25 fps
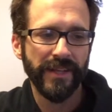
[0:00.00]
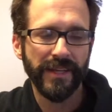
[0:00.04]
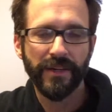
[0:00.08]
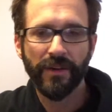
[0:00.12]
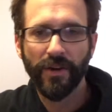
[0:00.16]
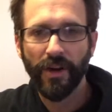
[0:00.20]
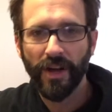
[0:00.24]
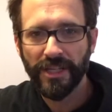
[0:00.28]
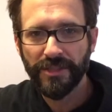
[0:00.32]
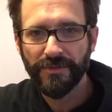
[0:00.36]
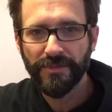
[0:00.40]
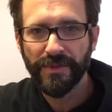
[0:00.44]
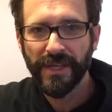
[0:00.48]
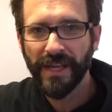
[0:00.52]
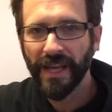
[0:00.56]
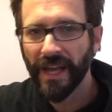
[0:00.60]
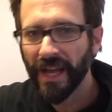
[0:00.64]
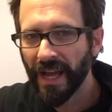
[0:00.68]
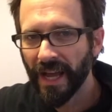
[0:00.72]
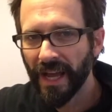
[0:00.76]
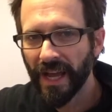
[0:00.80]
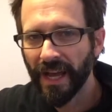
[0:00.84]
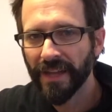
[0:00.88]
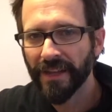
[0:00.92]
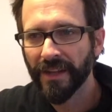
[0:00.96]
Crosby
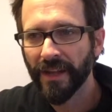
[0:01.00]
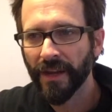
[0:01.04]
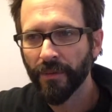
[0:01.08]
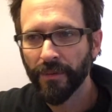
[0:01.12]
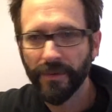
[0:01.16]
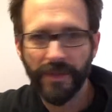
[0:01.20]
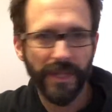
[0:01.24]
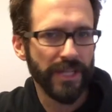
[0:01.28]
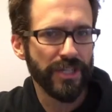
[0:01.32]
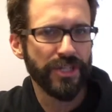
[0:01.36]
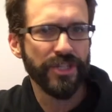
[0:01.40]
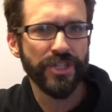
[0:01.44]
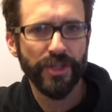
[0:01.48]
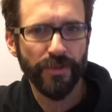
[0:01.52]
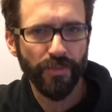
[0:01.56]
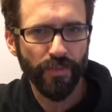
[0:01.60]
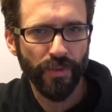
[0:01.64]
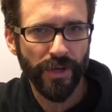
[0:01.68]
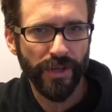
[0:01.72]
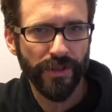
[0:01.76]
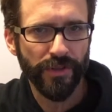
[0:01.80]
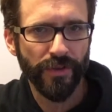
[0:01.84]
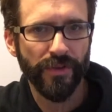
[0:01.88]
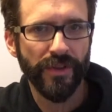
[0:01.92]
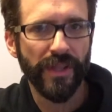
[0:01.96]
had a relationship
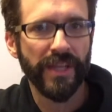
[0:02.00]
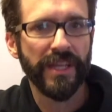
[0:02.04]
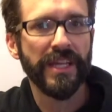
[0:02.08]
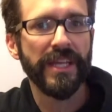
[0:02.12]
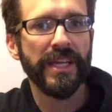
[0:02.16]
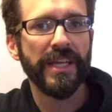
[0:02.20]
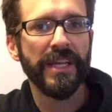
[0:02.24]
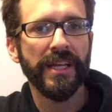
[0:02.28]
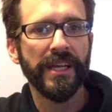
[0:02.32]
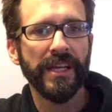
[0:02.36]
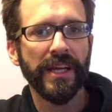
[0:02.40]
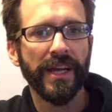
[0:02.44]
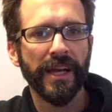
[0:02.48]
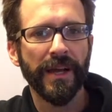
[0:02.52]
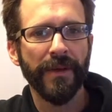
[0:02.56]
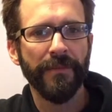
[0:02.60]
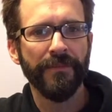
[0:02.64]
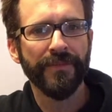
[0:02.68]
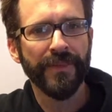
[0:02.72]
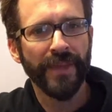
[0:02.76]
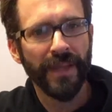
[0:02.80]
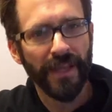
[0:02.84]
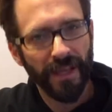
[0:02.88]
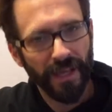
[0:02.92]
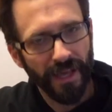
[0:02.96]
with, or that he had
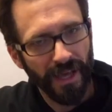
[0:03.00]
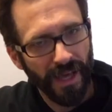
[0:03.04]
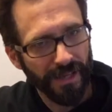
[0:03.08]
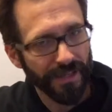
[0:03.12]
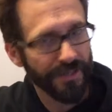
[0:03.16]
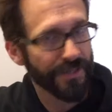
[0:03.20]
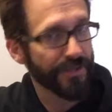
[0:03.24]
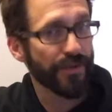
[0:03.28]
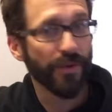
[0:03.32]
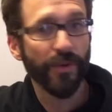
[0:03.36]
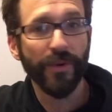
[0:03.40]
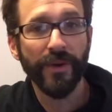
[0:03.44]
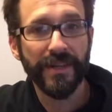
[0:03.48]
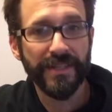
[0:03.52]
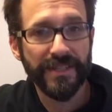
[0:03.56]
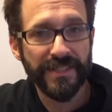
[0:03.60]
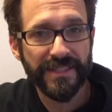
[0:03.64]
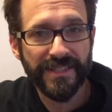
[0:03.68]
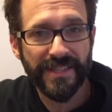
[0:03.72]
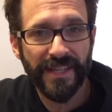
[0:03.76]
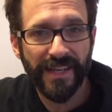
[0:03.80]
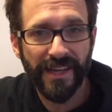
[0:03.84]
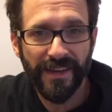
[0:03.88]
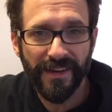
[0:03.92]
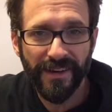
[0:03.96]
a story to
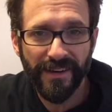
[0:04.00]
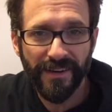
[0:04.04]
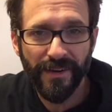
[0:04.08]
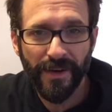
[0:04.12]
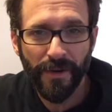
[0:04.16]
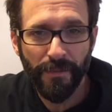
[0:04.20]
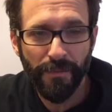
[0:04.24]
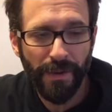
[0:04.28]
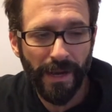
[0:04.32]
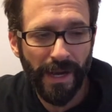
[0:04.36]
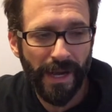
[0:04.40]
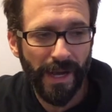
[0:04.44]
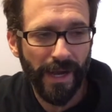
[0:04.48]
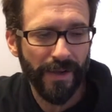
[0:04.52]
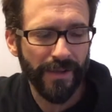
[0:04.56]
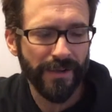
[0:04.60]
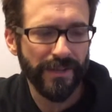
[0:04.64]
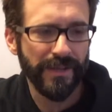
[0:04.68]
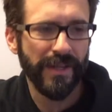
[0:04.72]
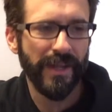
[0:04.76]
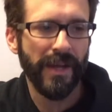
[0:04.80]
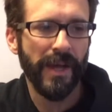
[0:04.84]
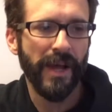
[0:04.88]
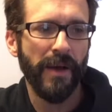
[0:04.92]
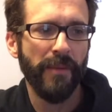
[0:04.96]
tell
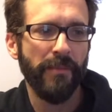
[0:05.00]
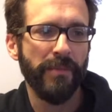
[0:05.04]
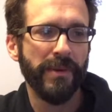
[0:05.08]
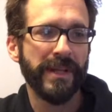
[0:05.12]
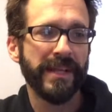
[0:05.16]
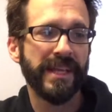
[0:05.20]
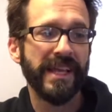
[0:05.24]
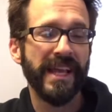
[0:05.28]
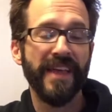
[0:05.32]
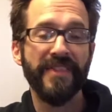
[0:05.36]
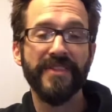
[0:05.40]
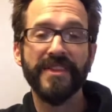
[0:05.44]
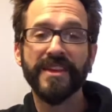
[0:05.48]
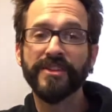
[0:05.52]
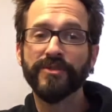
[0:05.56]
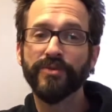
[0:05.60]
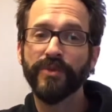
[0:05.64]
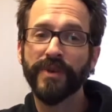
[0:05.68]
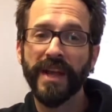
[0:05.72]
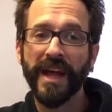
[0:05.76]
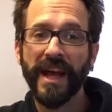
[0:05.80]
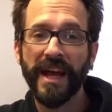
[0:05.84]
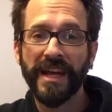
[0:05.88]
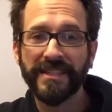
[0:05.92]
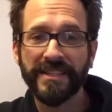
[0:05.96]
about. But again, this
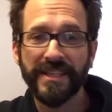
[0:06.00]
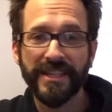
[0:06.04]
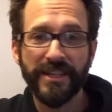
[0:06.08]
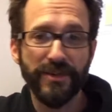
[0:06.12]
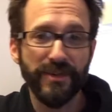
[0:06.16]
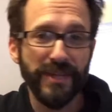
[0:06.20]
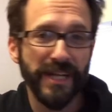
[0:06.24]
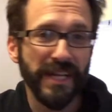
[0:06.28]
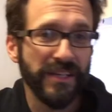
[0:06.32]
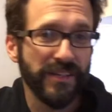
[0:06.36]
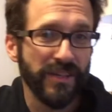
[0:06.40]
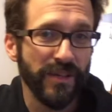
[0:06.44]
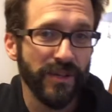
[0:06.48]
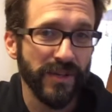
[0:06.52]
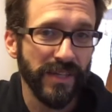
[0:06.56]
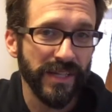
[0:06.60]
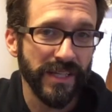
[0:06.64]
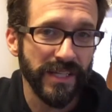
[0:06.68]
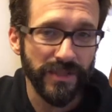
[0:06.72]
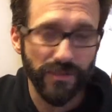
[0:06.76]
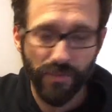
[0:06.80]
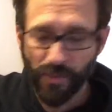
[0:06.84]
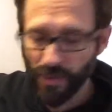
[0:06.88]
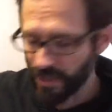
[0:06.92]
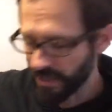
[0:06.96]
one has a unique tuning
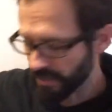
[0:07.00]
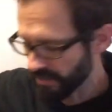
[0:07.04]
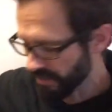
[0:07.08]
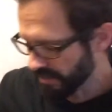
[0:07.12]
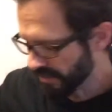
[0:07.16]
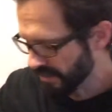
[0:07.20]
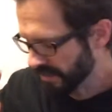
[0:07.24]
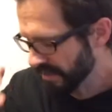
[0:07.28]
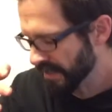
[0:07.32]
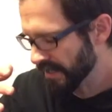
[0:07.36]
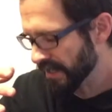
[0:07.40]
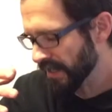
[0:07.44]
as well.